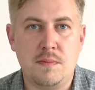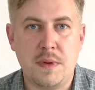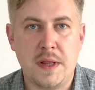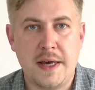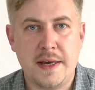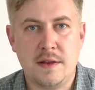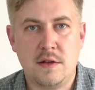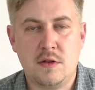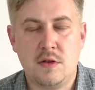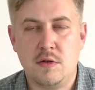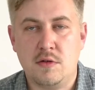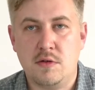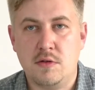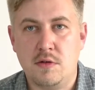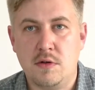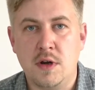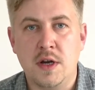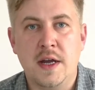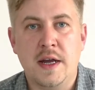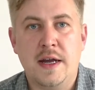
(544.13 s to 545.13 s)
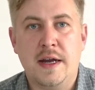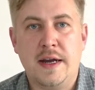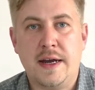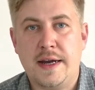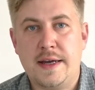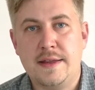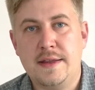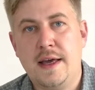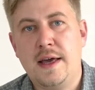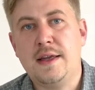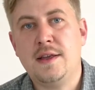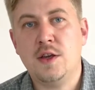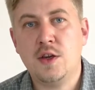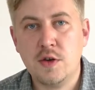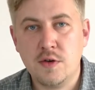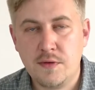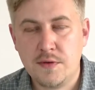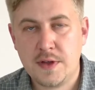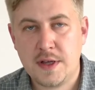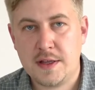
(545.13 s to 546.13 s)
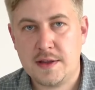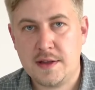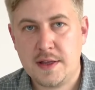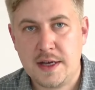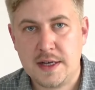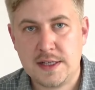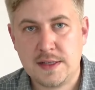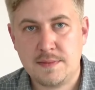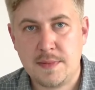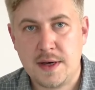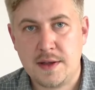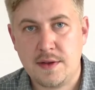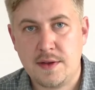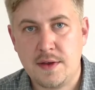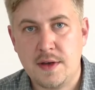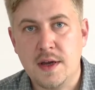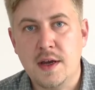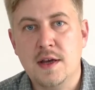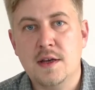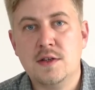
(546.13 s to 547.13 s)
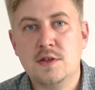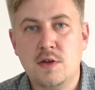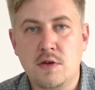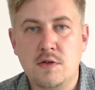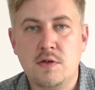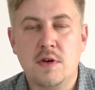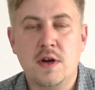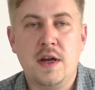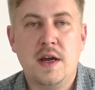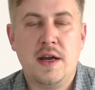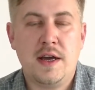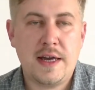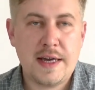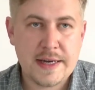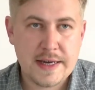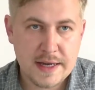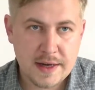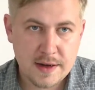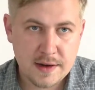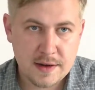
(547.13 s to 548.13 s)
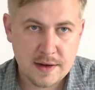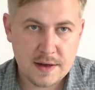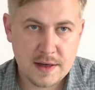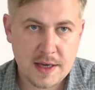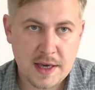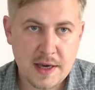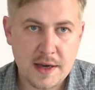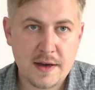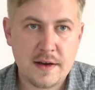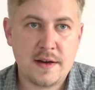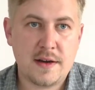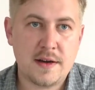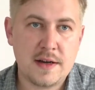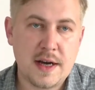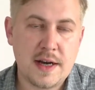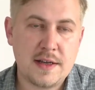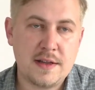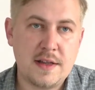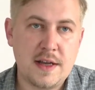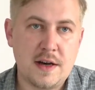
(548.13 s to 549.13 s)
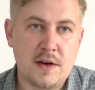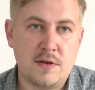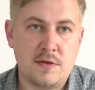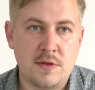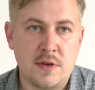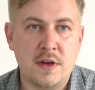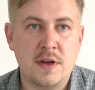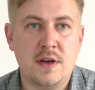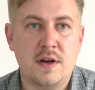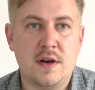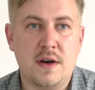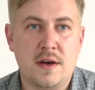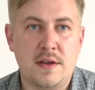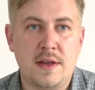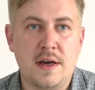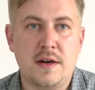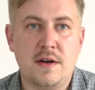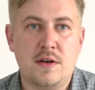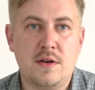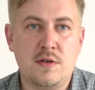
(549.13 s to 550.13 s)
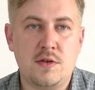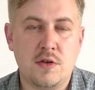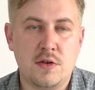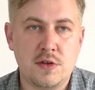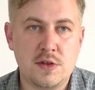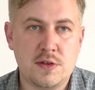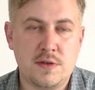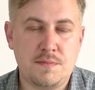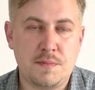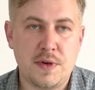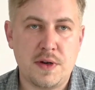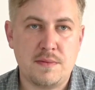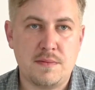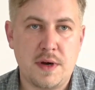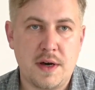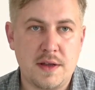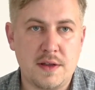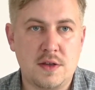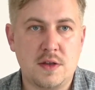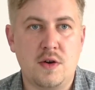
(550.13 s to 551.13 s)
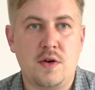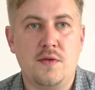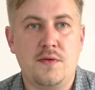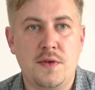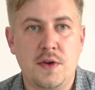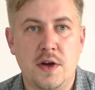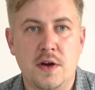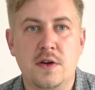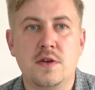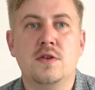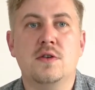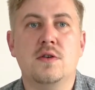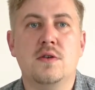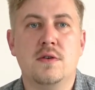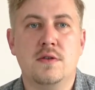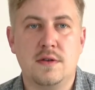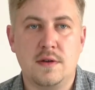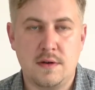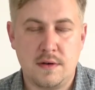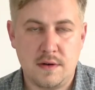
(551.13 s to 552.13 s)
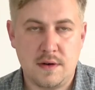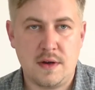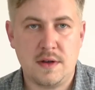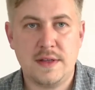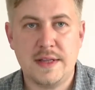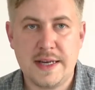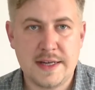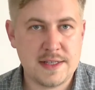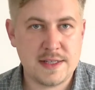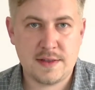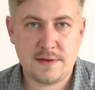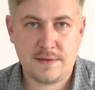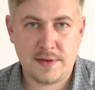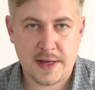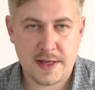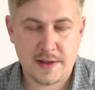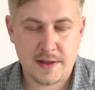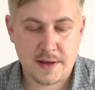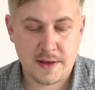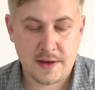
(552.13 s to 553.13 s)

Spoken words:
plan to rent a new flat next month. So here write down the cost per month of your next flat.